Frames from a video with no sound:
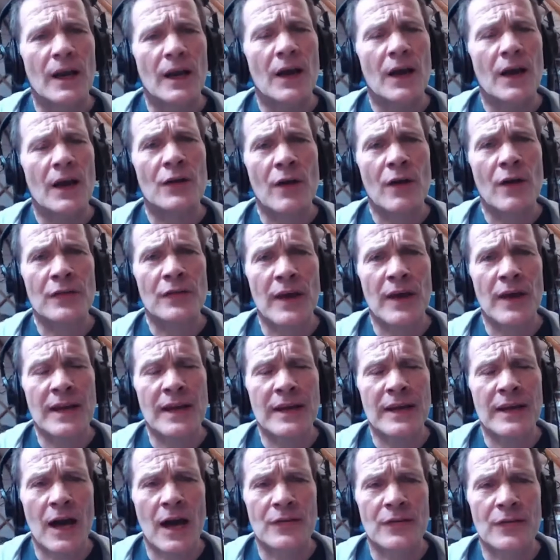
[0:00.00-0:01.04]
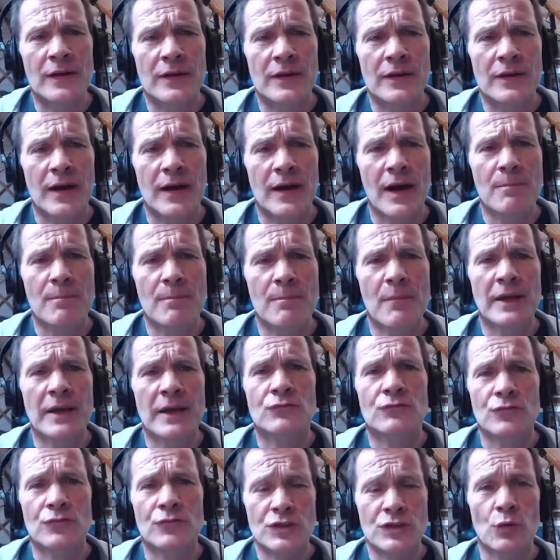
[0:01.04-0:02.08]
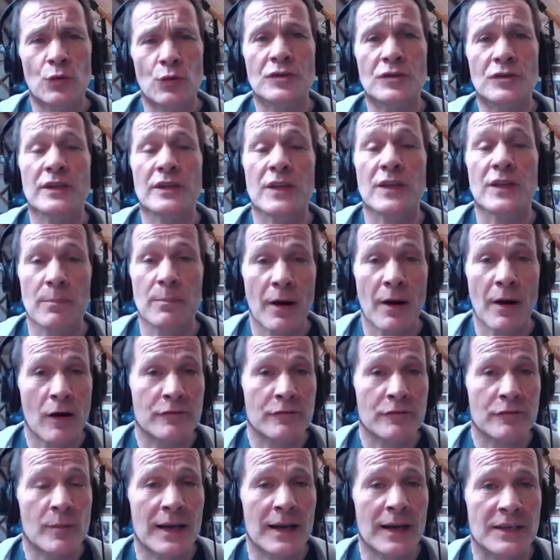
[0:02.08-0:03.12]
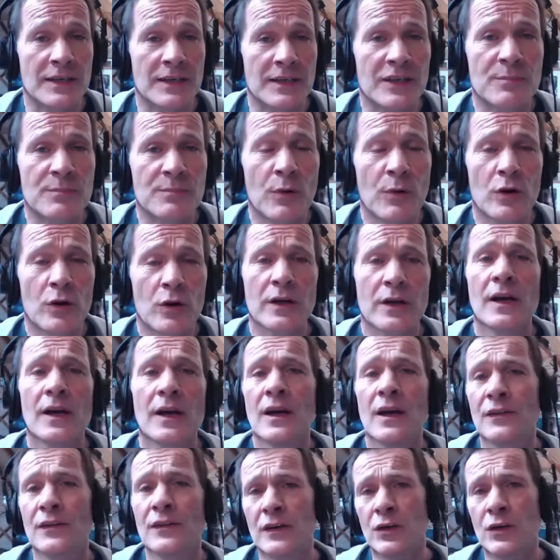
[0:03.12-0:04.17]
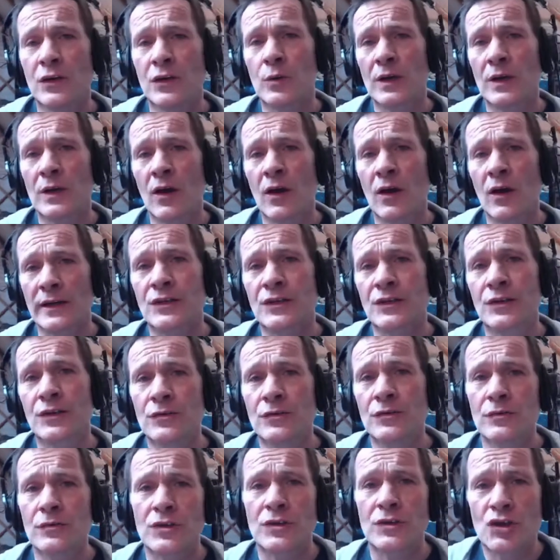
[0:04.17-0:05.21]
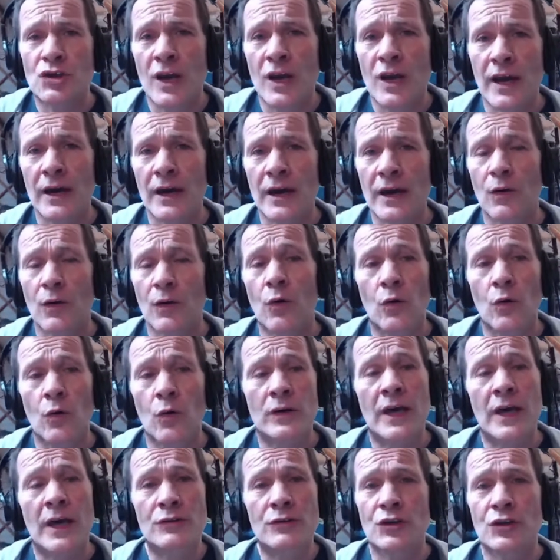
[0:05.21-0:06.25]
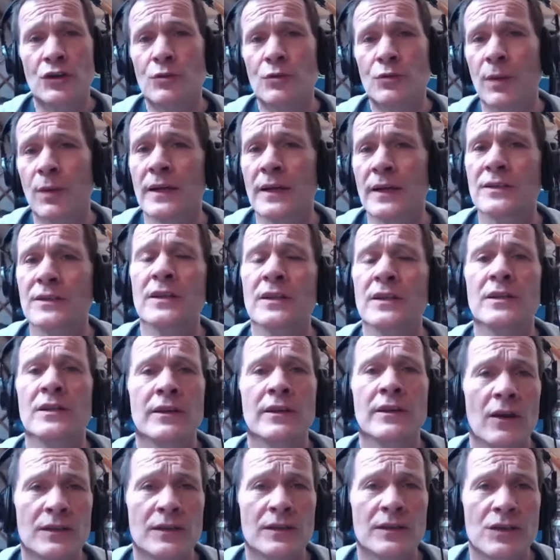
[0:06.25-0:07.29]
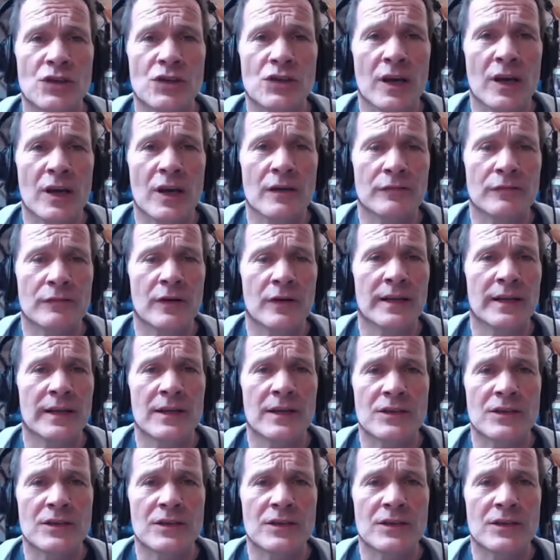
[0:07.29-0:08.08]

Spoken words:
Are there any other main resources apart from Alex's book that you would like to share, or go-to places that you'd like to share for any